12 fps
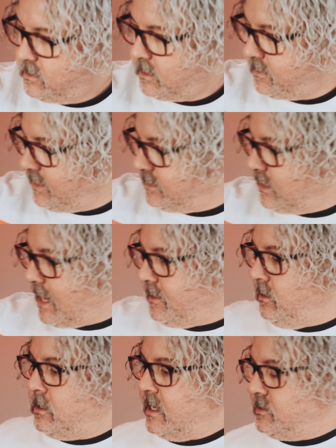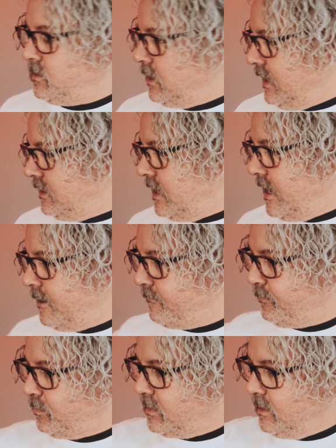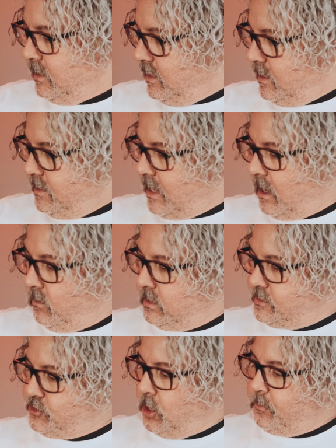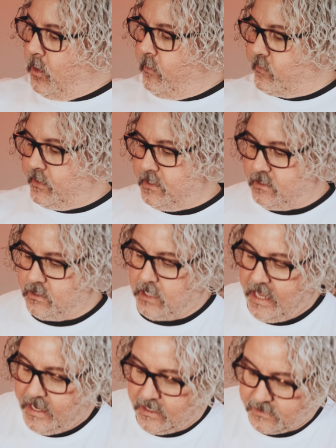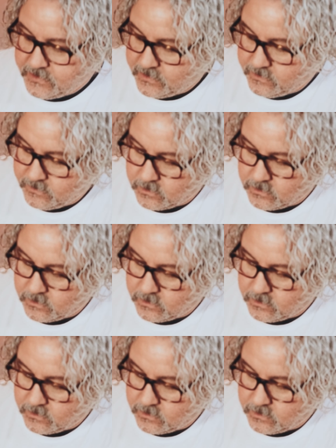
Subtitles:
I think a lot of you guys would like that. Now let's jump over to delays.